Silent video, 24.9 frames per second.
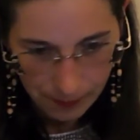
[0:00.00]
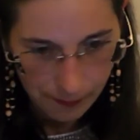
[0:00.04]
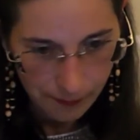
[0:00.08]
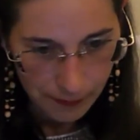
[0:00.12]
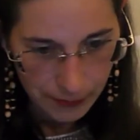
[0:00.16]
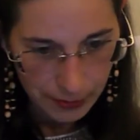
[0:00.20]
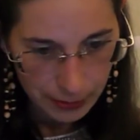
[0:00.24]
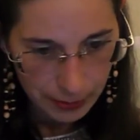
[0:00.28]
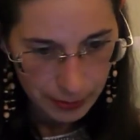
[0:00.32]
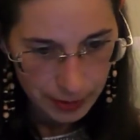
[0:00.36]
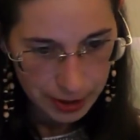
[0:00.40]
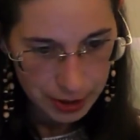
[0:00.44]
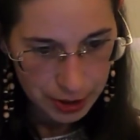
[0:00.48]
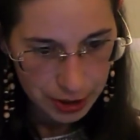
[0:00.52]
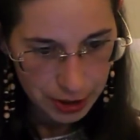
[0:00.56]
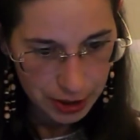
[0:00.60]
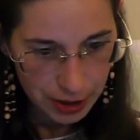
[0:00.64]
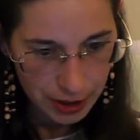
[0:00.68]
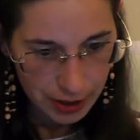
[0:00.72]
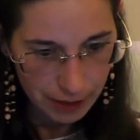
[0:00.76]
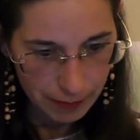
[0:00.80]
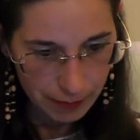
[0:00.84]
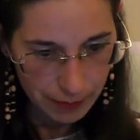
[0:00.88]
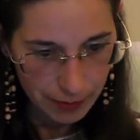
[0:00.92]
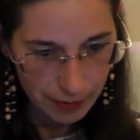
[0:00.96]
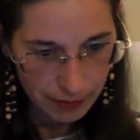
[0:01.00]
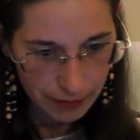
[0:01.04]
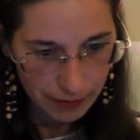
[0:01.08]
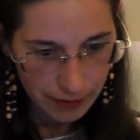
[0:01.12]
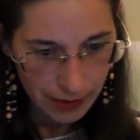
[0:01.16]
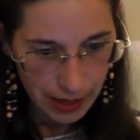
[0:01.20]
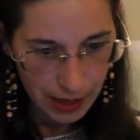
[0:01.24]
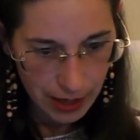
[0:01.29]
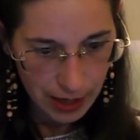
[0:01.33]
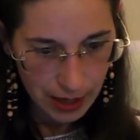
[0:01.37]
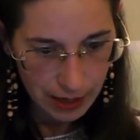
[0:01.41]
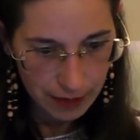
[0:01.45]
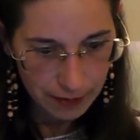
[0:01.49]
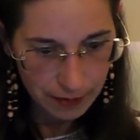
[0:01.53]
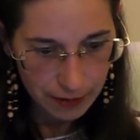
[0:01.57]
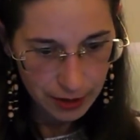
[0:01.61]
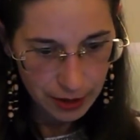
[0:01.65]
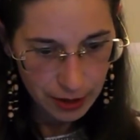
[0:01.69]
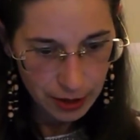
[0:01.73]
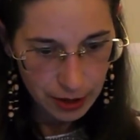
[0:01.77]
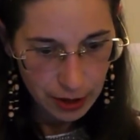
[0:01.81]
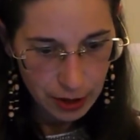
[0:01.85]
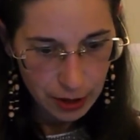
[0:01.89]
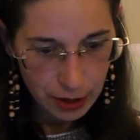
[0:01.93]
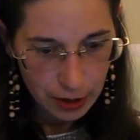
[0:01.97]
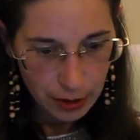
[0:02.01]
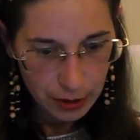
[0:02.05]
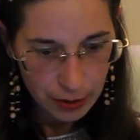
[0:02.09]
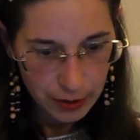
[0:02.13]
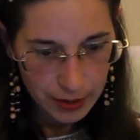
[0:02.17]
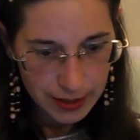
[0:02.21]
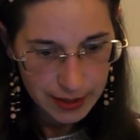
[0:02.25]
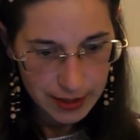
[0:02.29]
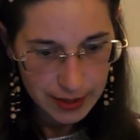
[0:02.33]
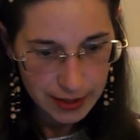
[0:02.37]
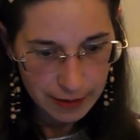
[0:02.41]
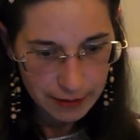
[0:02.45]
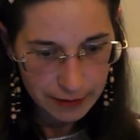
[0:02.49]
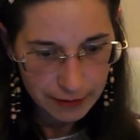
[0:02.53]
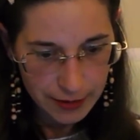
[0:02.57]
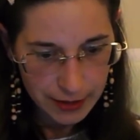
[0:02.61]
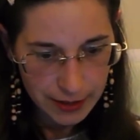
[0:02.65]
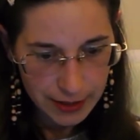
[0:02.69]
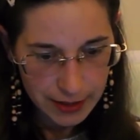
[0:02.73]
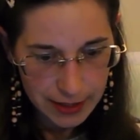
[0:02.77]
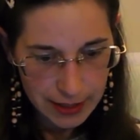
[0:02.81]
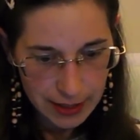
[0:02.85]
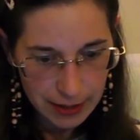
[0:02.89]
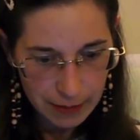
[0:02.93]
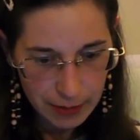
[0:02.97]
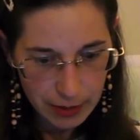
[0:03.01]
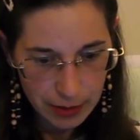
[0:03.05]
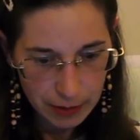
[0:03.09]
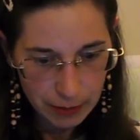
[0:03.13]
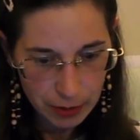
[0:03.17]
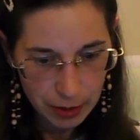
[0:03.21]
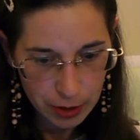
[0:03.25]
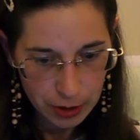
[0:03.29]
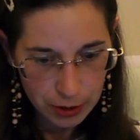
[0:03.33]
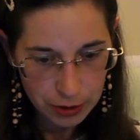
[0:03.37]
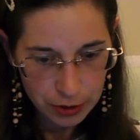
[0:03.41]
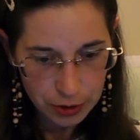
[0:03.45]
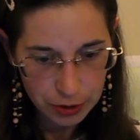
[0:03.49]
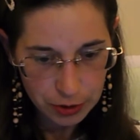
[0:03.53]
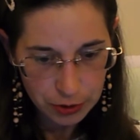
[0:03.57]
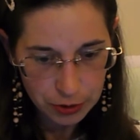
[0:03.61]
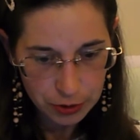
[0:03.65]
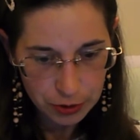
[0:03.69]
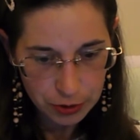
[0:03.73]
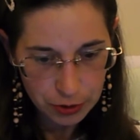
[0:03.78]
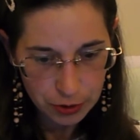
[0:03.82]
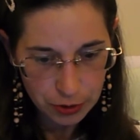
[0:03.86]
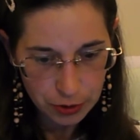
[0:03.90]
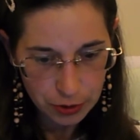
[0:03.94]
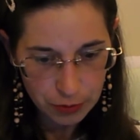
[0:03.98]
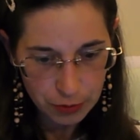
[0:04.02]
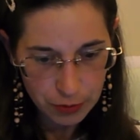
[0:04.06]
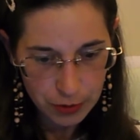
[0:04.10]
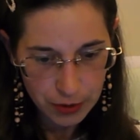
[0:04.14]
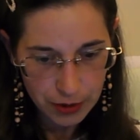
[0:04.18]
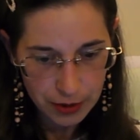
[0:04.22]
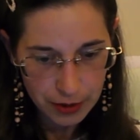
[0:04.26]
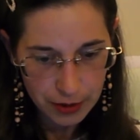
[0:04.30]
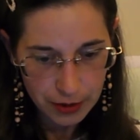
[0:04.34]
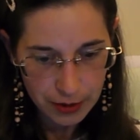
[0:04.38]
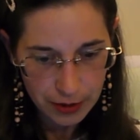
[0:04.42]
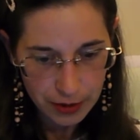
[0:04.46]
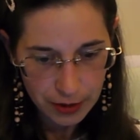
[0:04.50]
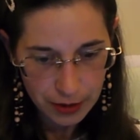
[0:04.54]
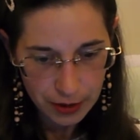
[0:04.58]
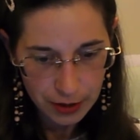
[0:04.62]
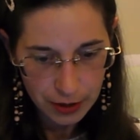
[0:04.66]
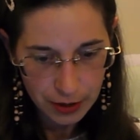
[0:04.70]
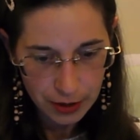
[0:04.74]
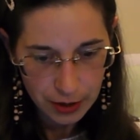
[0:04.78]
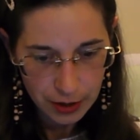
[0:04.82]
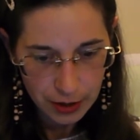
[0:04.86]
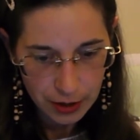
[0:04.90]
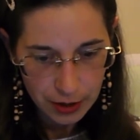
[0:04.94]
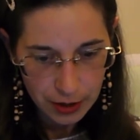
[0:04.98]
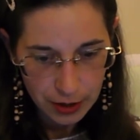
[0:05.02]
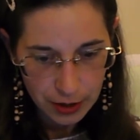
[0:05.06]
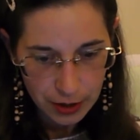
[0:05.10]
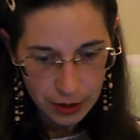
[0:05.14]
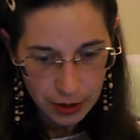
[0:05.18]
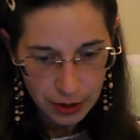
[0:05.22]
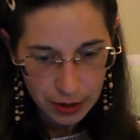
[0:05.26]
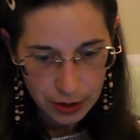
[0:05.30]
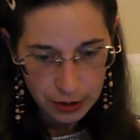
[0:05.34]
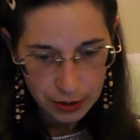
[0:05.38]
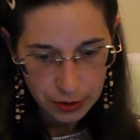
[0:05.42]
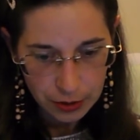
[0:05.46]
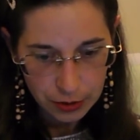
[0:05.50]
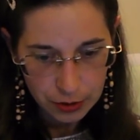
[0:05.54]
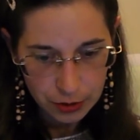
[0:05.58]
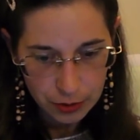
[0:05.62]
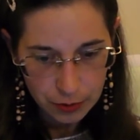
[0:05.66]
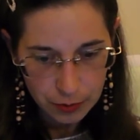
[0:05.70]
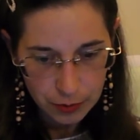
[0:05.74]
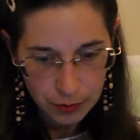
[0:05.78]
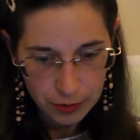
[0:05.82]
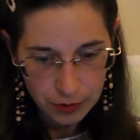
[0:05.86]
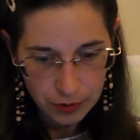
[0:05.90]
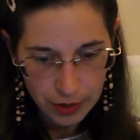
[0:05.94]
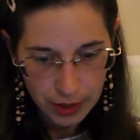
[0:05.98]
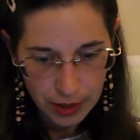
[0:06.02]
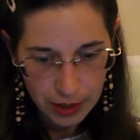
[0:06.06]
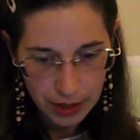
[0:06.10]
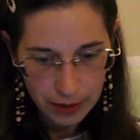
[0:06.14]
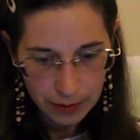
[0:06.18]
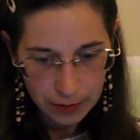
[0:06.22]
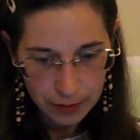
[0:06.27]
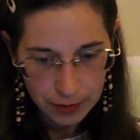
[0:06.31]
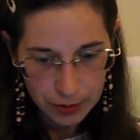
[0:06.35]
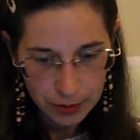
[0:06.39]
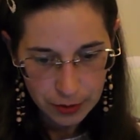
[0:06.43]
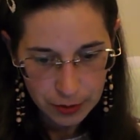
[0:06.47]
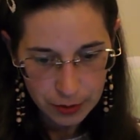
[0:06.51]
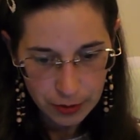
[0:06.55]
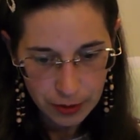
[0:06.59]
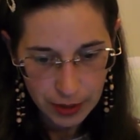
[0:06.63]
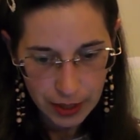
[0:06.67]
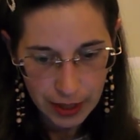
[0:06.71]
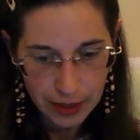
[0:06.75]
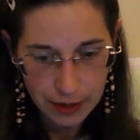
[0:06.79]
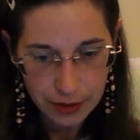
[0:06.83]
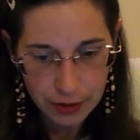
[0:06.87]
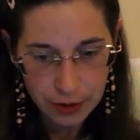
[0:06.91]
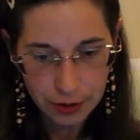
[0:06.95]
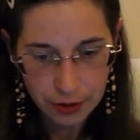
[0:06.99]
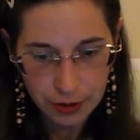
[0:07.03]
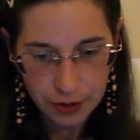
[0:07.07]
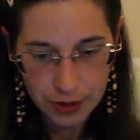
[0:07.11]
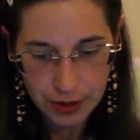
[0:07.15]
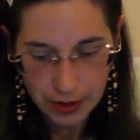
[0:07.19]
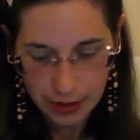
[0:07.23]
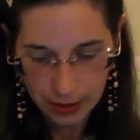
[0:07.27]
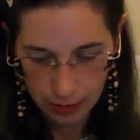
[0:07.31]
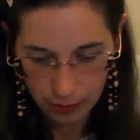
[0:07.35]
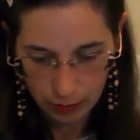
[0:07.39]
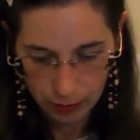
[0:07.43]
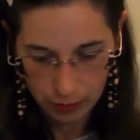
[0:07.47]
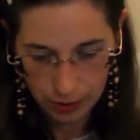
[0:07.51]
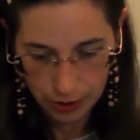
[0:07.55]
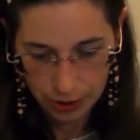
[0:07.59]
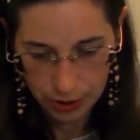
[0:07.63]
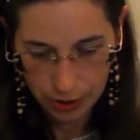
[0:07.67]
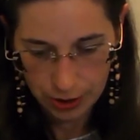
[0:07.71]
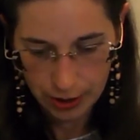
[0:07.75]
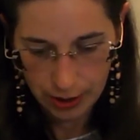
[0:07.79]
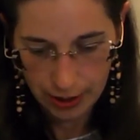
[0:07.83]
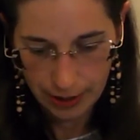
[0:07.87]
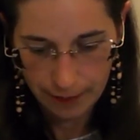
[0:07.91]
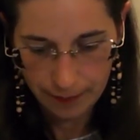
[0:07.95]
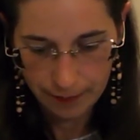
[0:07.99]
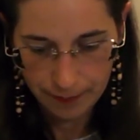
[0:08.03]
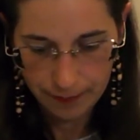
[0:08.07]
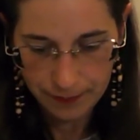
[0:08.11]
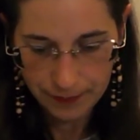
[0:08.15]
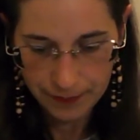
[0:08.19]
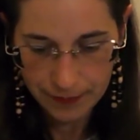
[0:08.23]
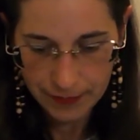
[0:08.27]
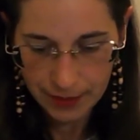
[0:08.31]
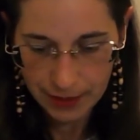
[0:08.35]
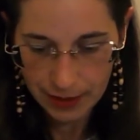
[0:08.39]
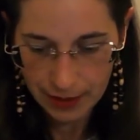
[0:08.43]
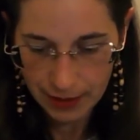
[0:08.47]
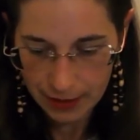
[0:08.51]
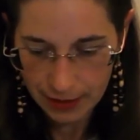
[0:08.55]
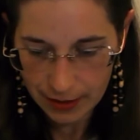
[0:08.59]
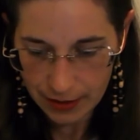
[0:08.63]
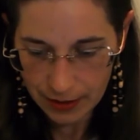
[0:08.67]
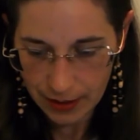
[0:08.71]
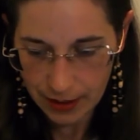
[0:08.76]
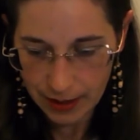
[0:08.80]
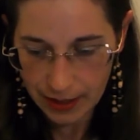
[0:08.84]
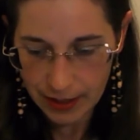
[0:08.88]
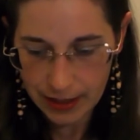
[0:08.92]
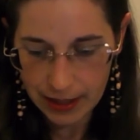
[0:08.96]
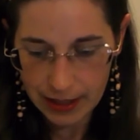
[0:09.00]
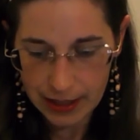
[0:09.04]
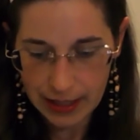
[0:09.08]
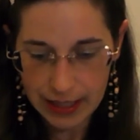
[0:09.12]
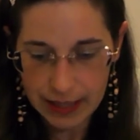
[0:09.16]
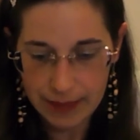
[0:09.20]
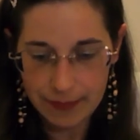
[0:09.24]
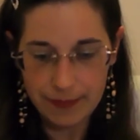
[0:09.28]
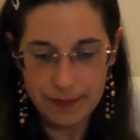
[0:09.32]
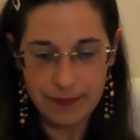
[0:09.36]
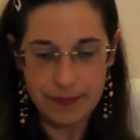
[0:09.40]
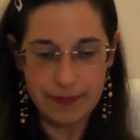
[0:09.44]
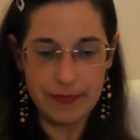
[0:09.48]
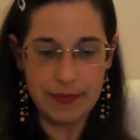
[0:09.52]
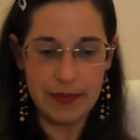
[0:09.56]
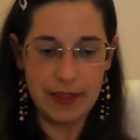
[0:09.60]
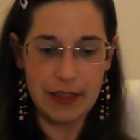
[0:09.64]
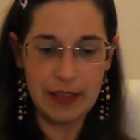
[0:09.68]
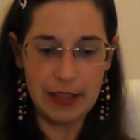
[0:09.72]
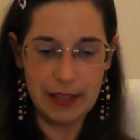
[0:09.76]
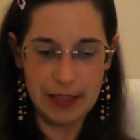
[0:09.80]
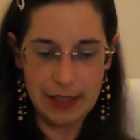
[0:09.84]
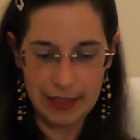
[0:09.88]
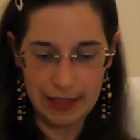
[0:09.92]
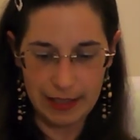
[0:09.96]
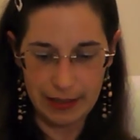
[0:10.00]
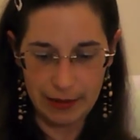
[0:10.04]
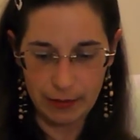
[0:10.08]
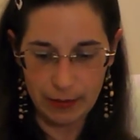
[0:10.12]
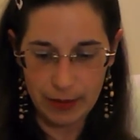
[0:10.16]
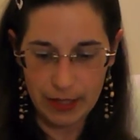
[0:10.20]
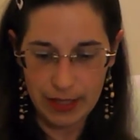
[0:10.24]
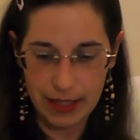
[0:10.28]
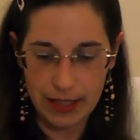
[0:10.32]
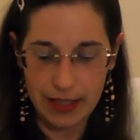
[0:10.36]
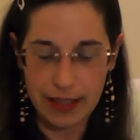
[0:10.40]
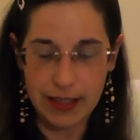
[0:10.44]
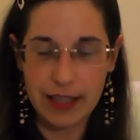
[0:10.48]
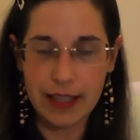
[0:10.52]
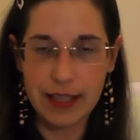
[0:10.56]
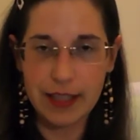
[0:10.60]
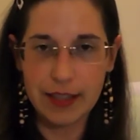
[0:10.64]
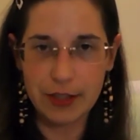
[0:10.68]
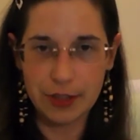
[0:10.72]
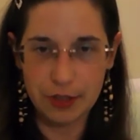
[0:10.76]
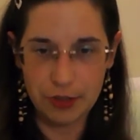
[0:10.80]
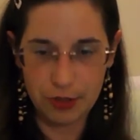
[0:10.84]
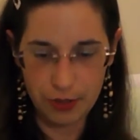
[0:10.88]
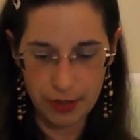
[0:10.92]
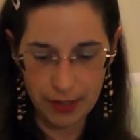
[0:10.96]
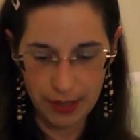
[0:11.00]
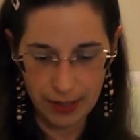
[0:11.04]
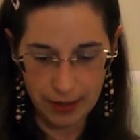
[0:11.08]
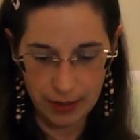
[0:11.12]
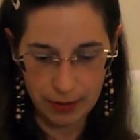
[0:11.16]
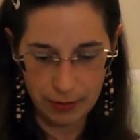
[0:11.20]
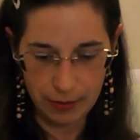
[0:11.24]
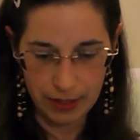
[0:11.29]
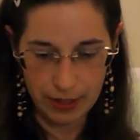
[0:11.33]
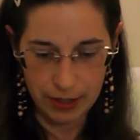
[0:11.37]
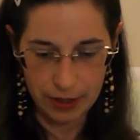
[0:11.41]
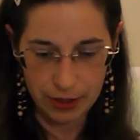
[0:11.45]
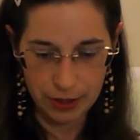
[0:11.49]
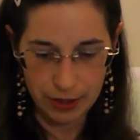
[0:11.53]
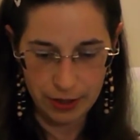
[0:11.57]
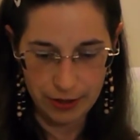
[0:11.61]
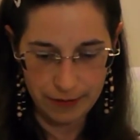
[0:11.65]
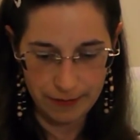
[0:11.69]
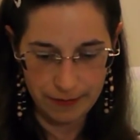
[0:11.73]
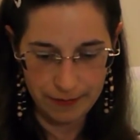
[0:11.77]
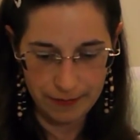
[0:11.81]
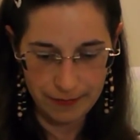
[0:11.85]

Question number 5. Who is the first Slimming World YouTuber you subscribe to, and do you still watch them? Yeah, well, that's a tricky question.